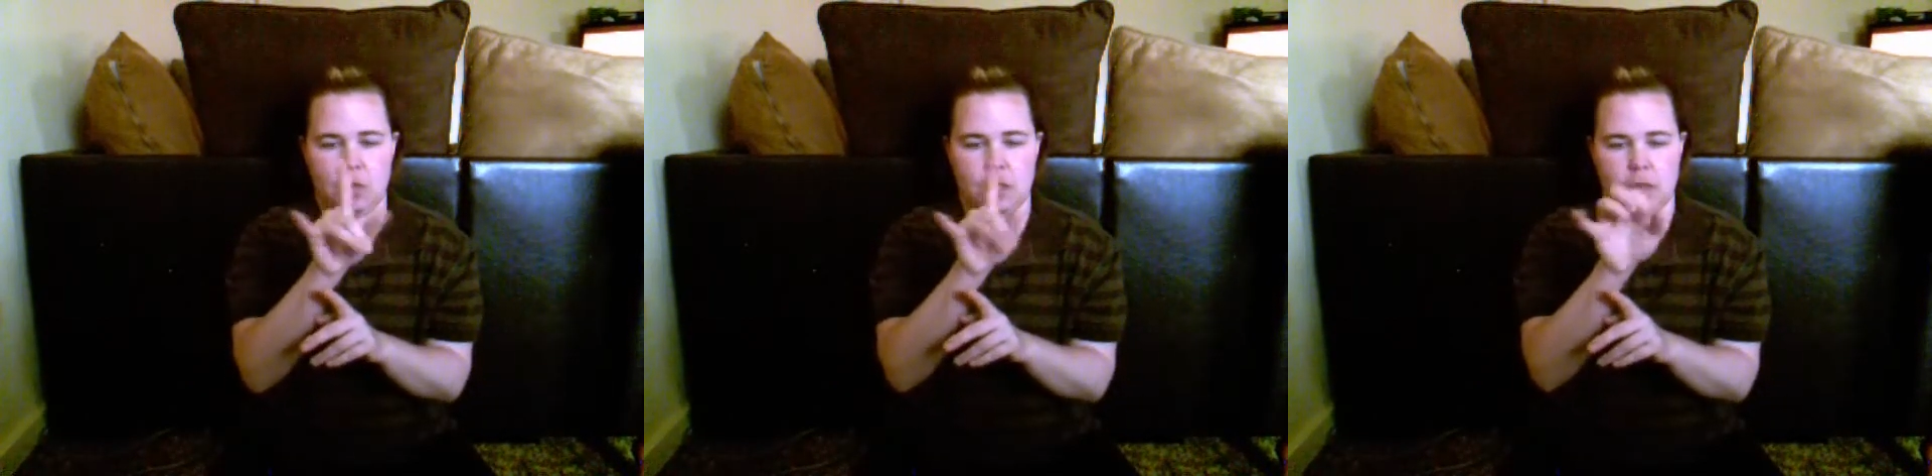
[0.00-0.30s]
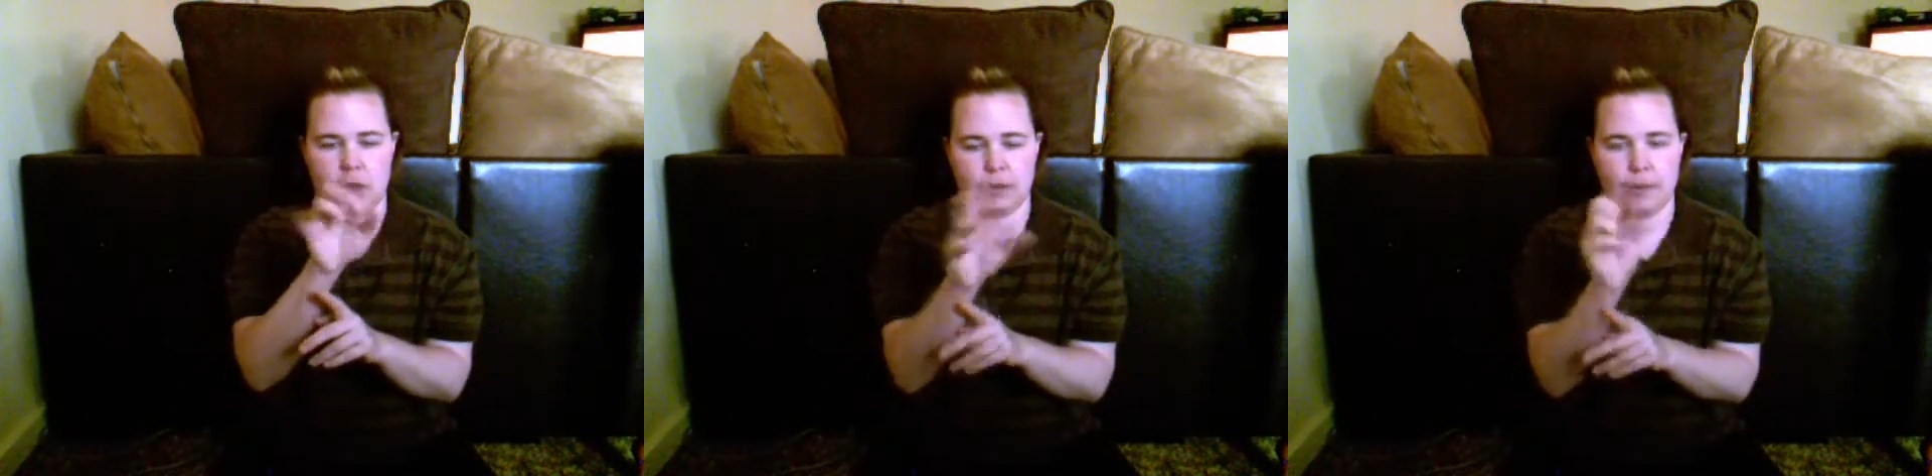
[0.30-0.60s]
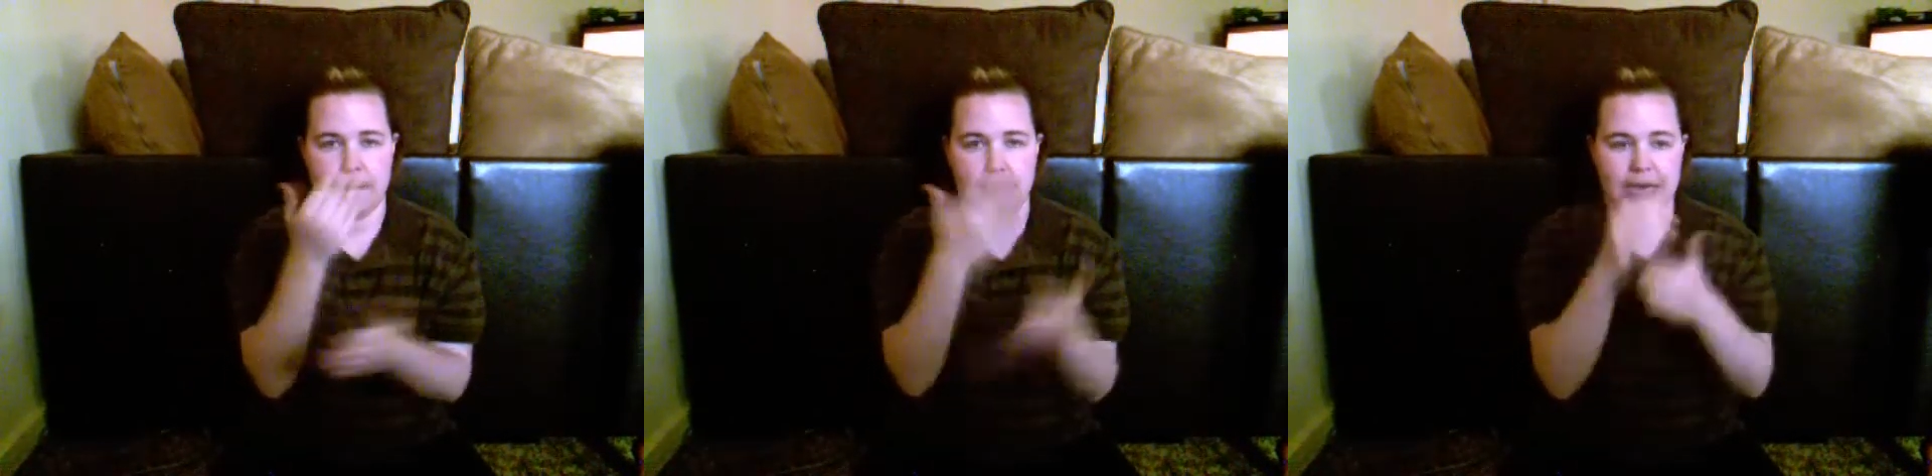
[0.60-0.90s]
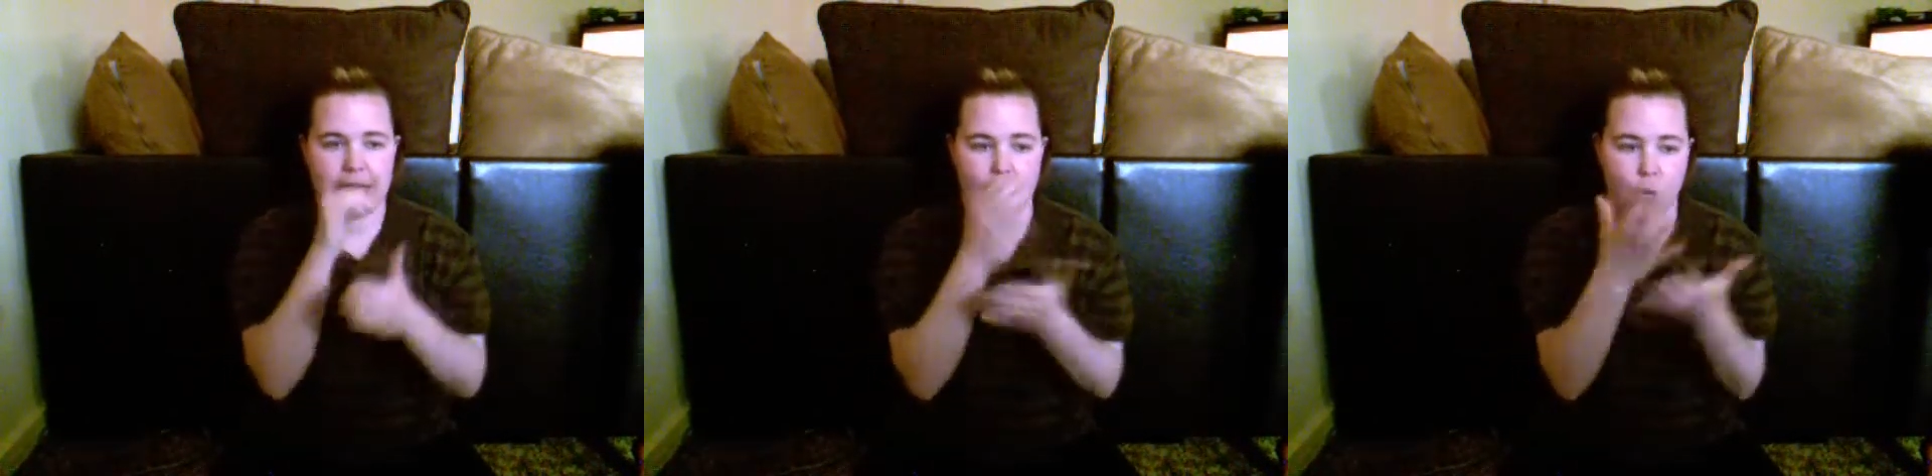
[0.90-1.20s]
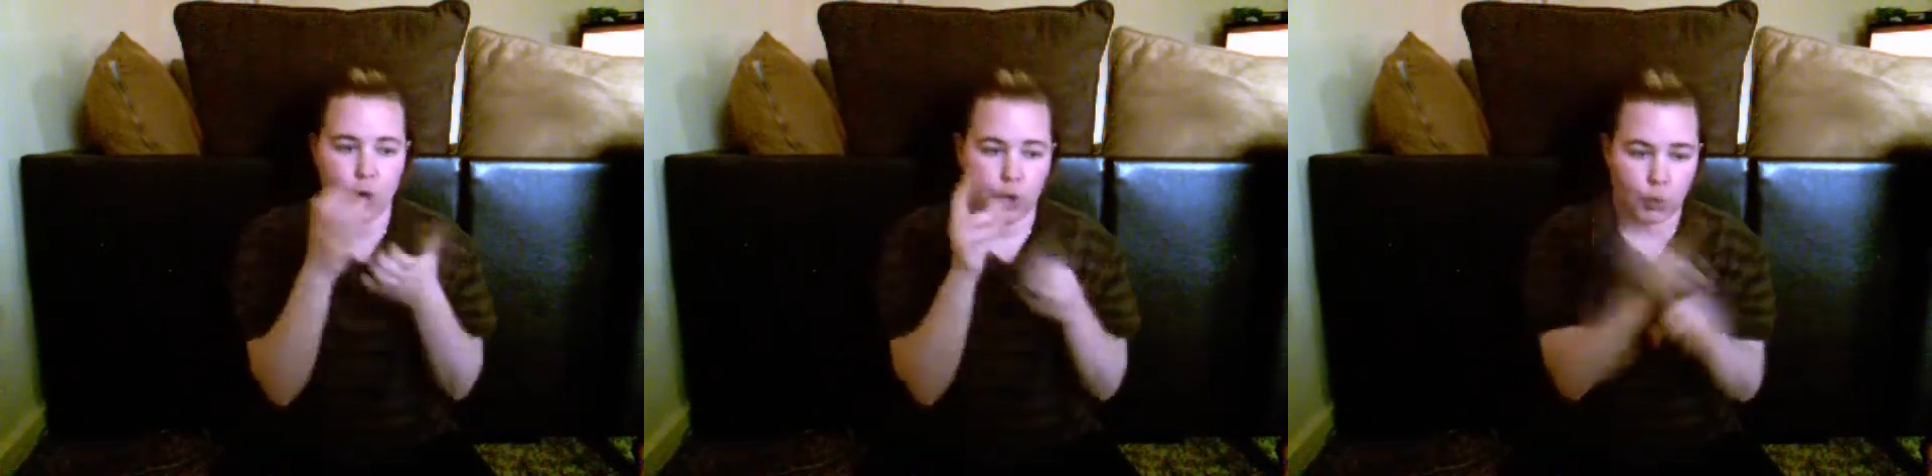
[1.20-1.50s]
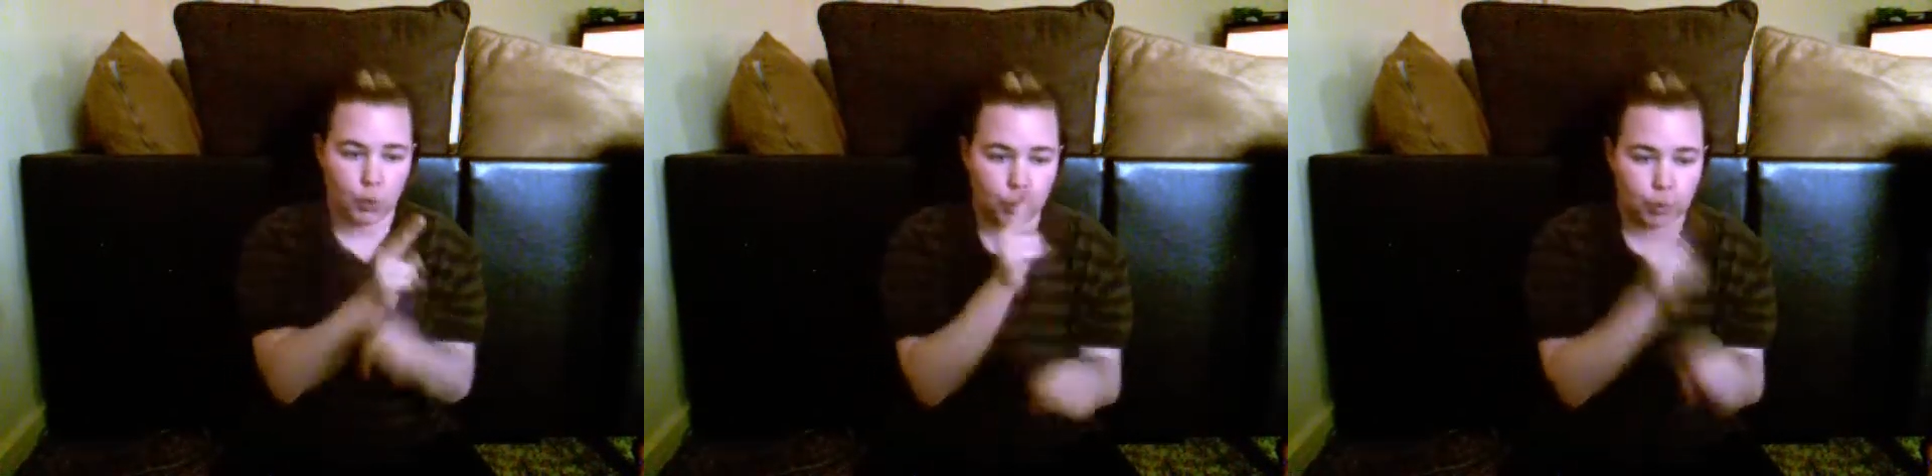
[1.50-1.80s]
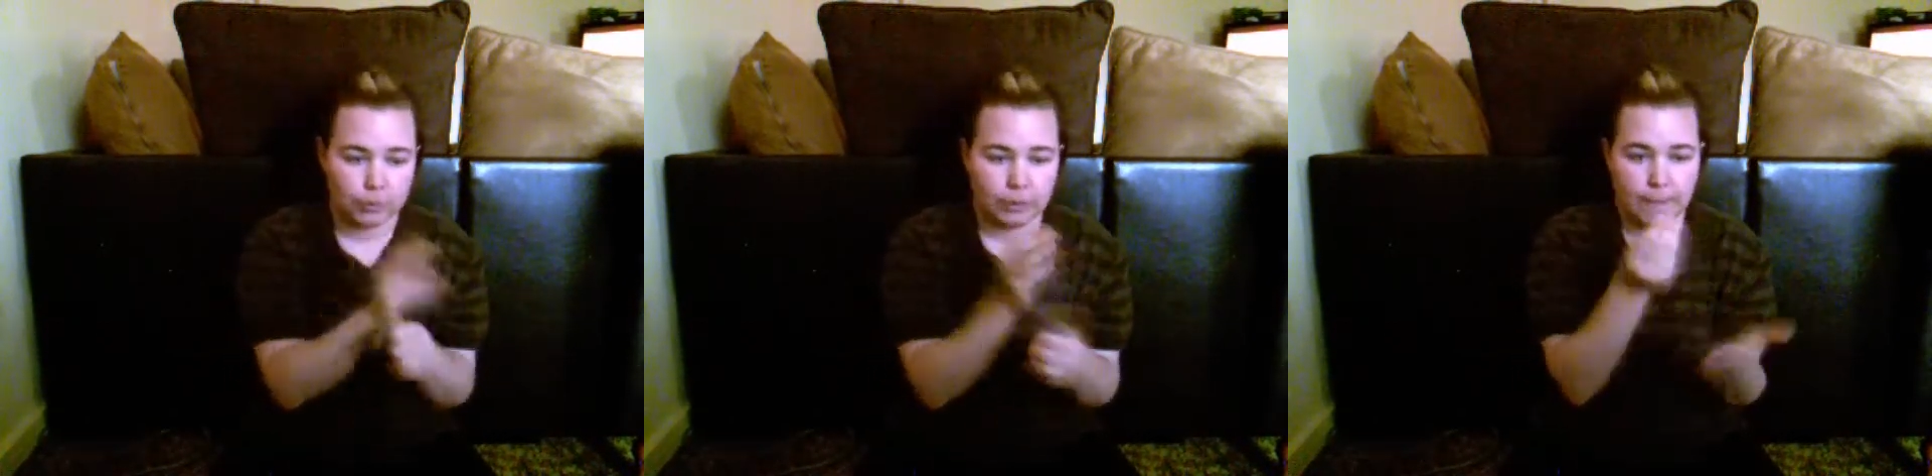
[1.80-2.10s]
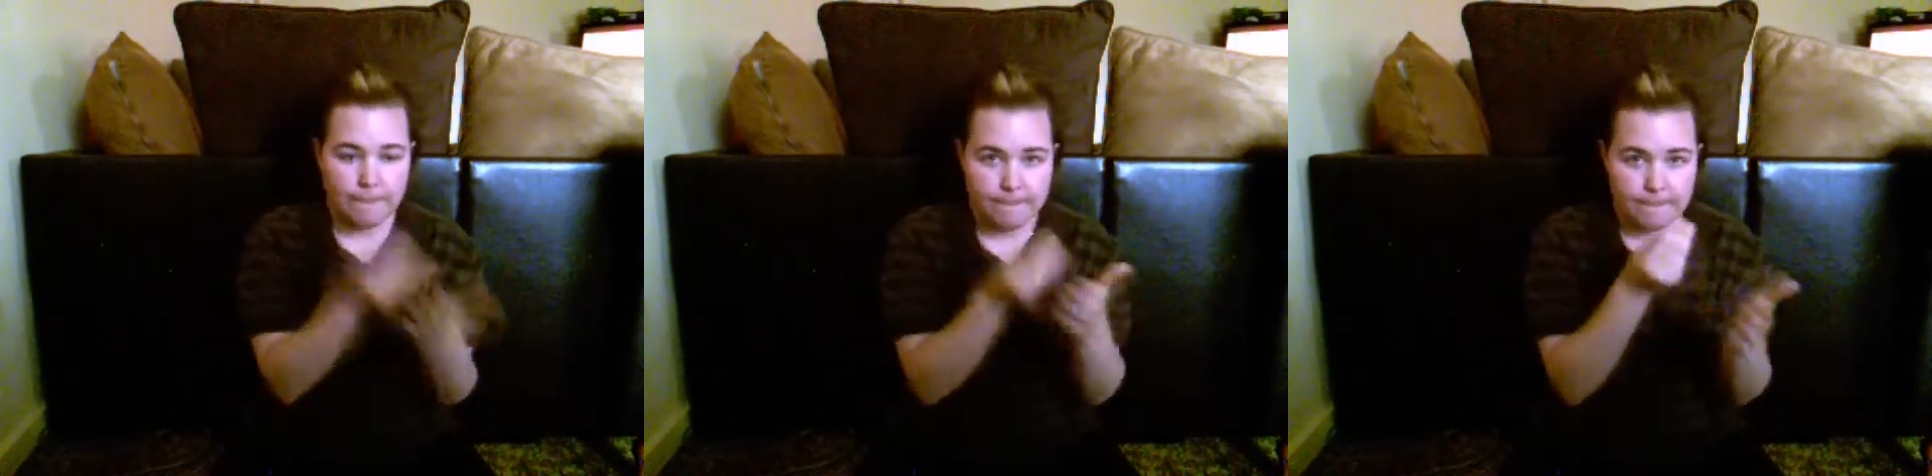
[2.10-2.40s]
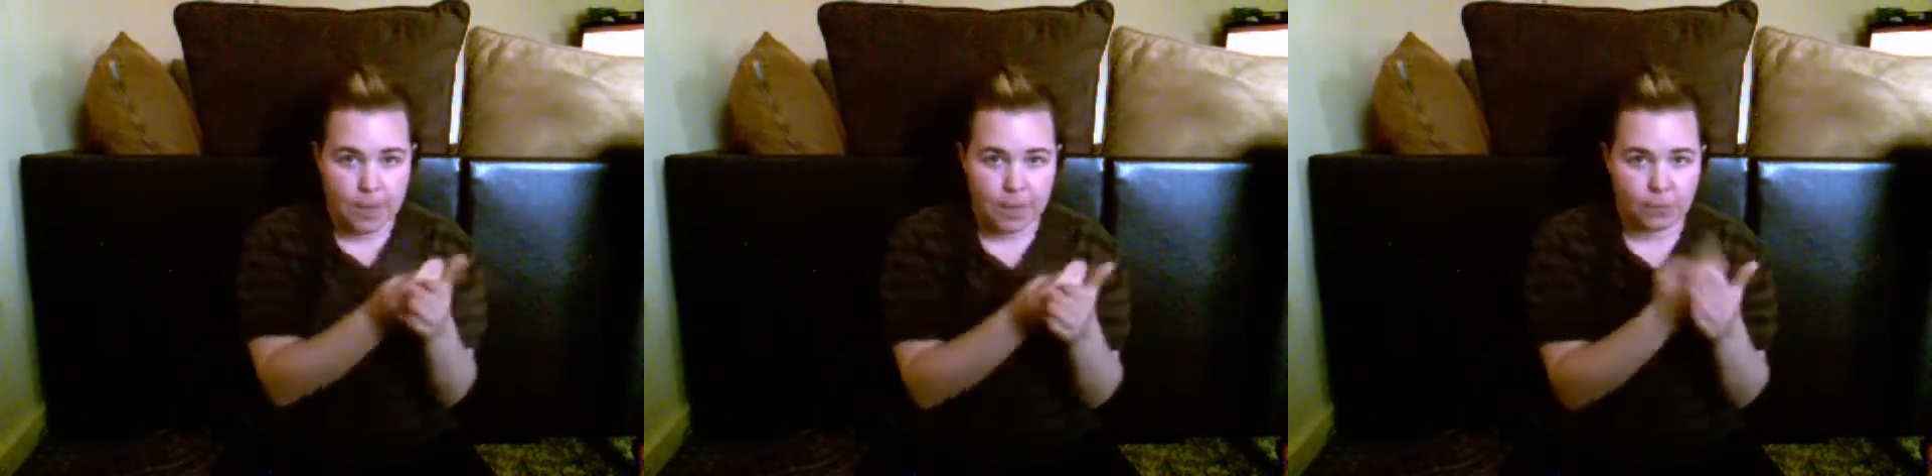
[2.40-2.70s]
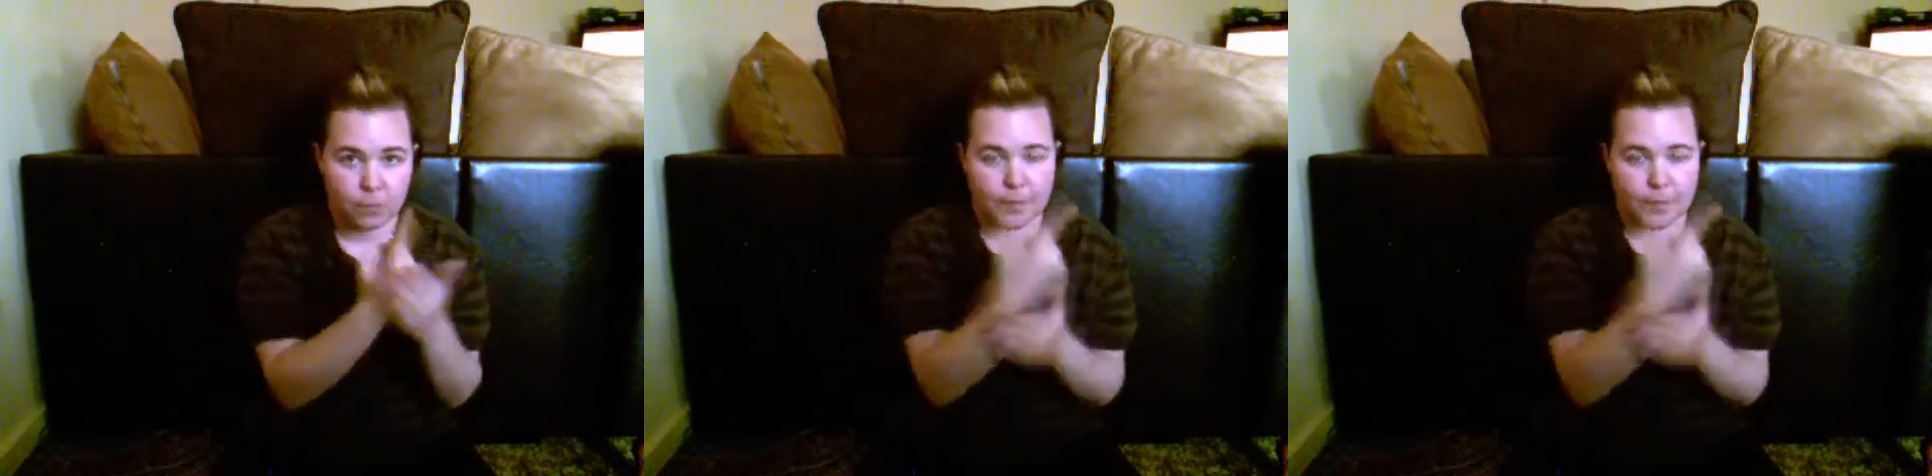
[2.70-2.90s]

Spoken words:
calculator in class because no one else is.